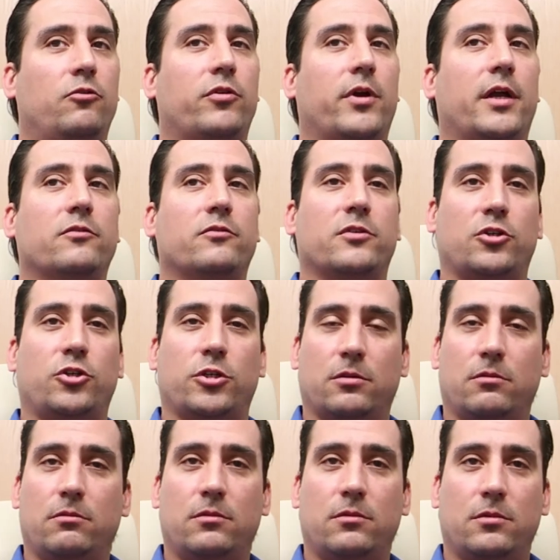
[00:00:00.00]

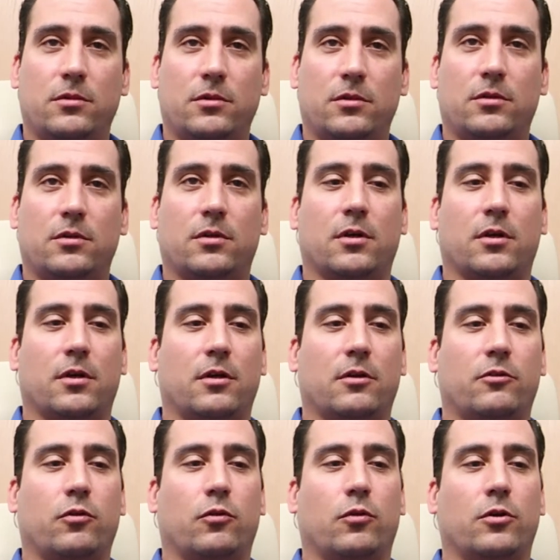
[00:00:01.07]
transition
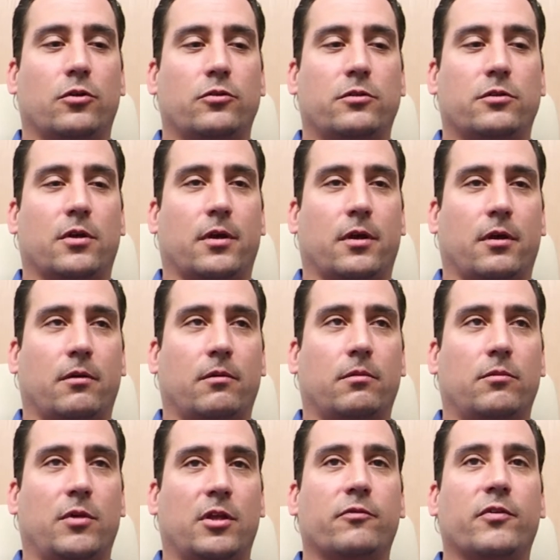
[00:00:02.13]
towards
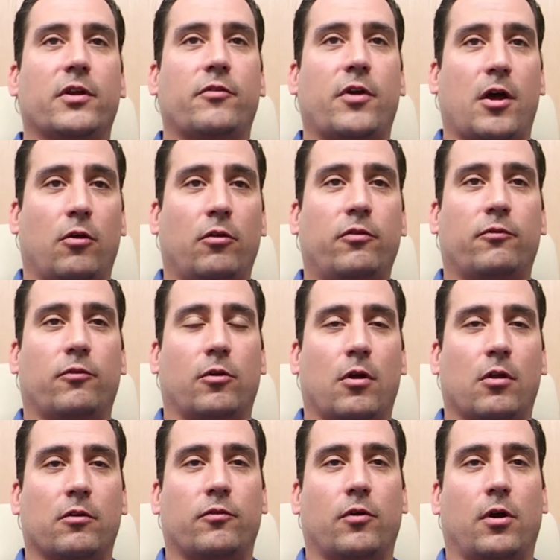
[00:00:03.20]
Innovative Health for
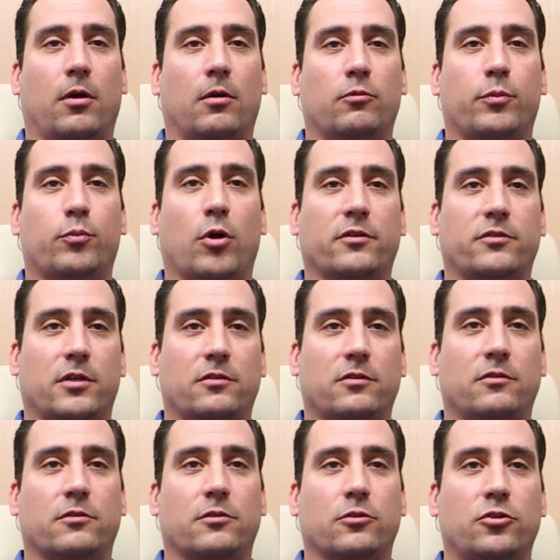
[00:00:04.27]
all of our
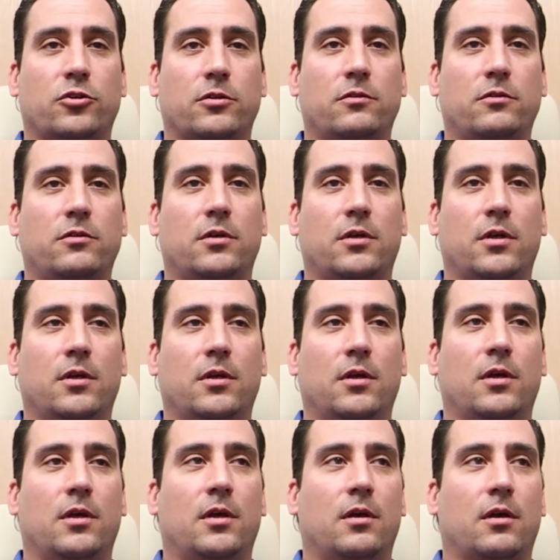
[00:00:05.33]
reprocessing solutions,
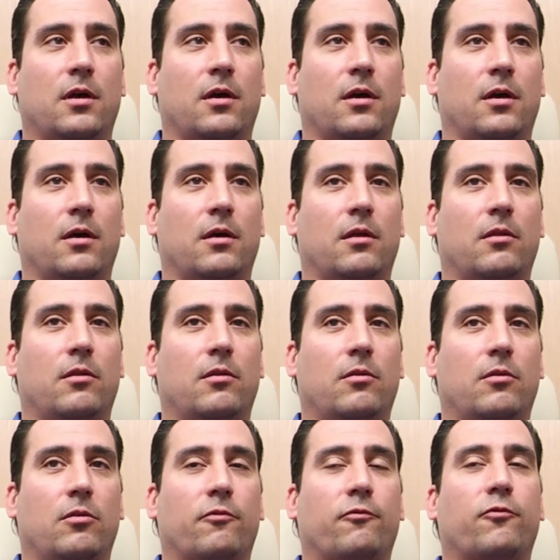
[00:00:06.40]

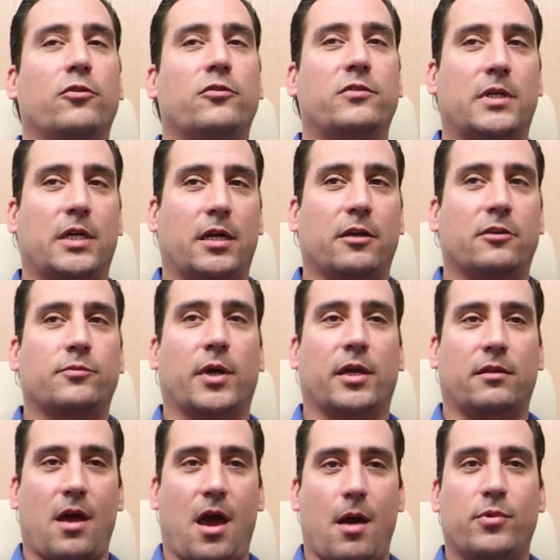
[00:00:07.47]
the first thing I
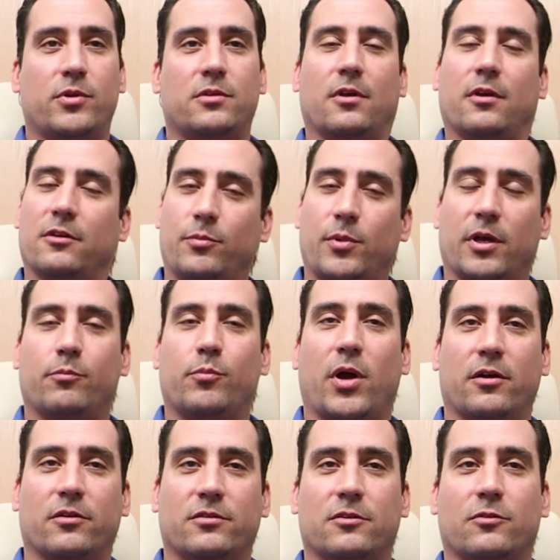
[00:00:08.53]
expect to happen is I expect
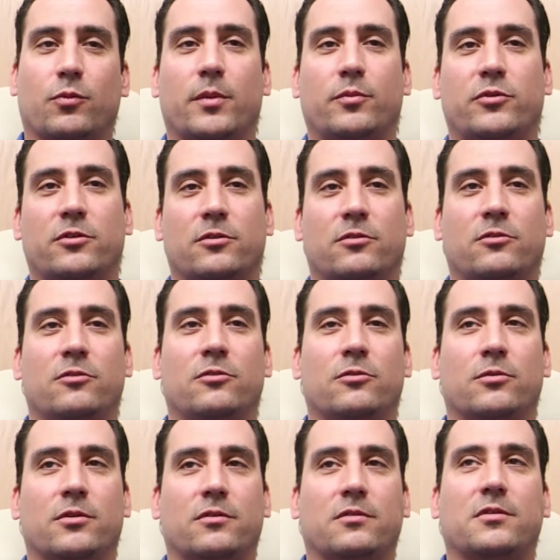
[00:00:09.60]
Biosense Webster to
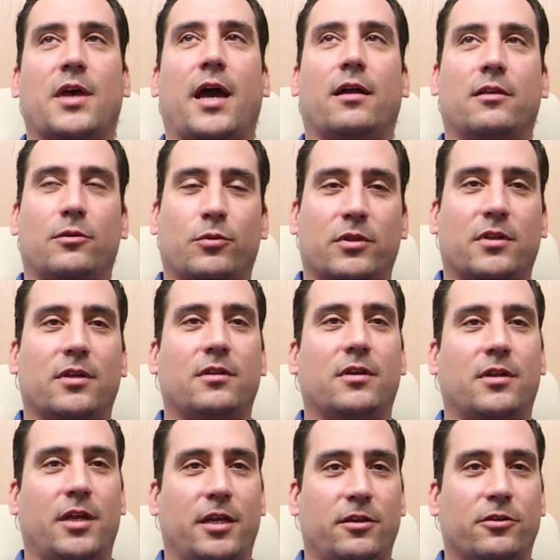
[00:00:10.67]
do exactly what they
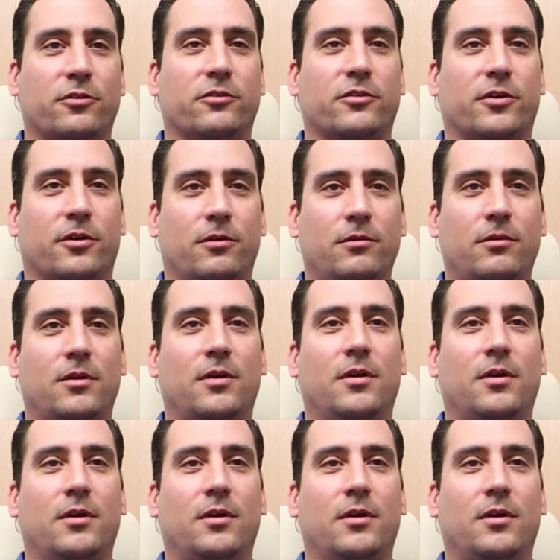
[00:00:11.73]
did 8 years ago